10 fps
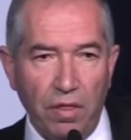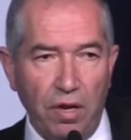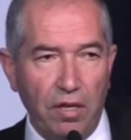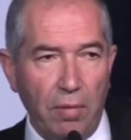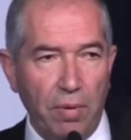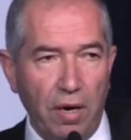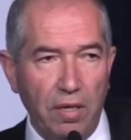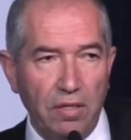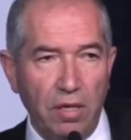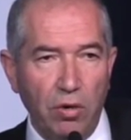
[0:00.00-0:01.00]
third
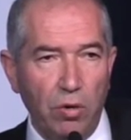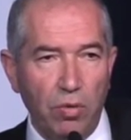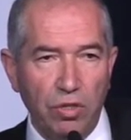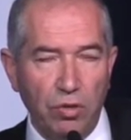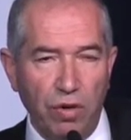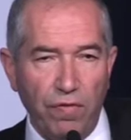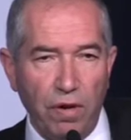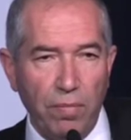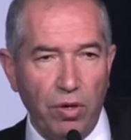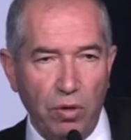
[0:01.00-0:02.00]
uprising or
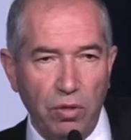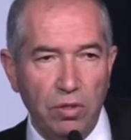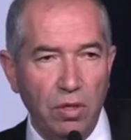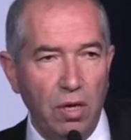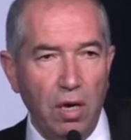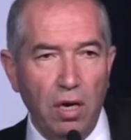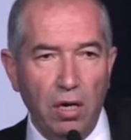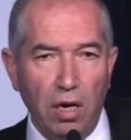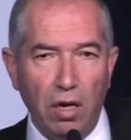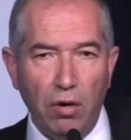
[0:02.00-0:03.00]
whatsoever because
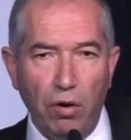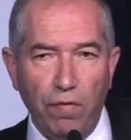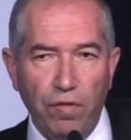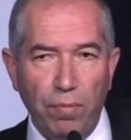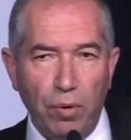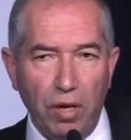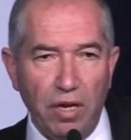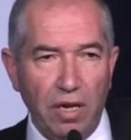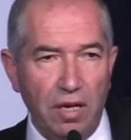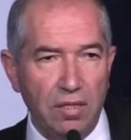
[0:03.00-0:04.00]
none of the
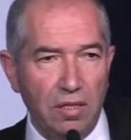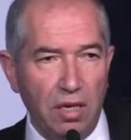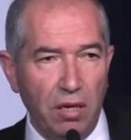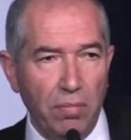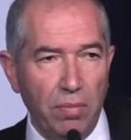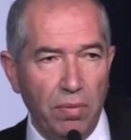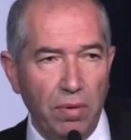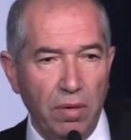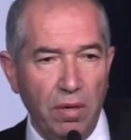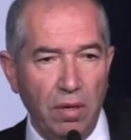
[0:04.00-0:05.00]
political stream
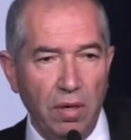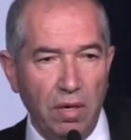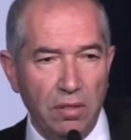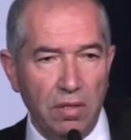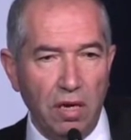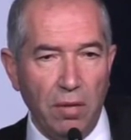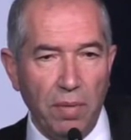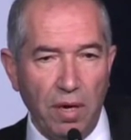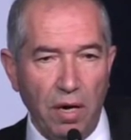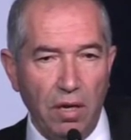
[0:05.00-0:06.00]
is really
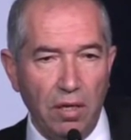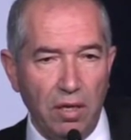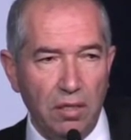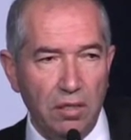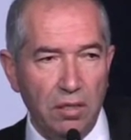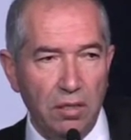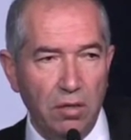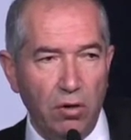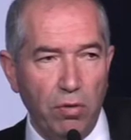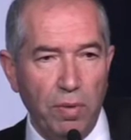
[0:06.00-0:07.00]
behind this
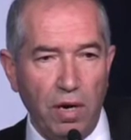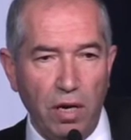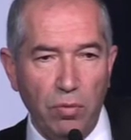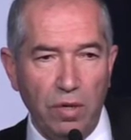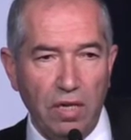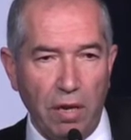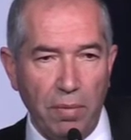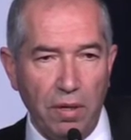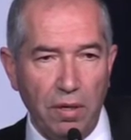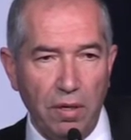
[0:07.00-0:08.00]
or behind what
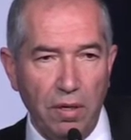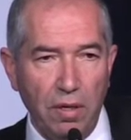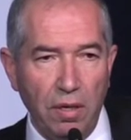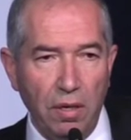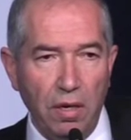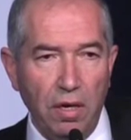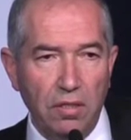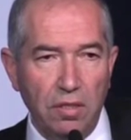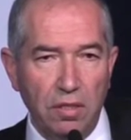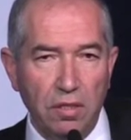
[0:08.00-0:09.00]
happened
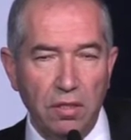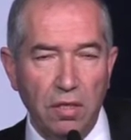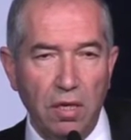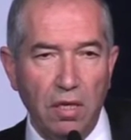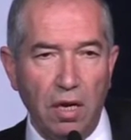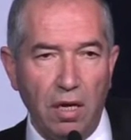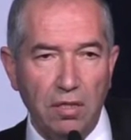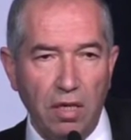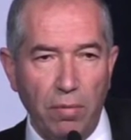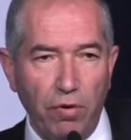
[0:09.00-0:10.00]
since the
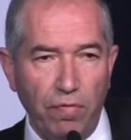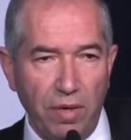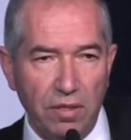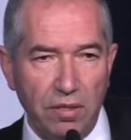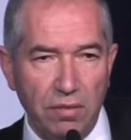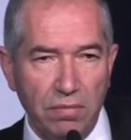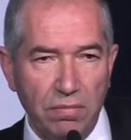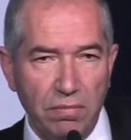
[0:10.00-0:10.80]
last couple of months.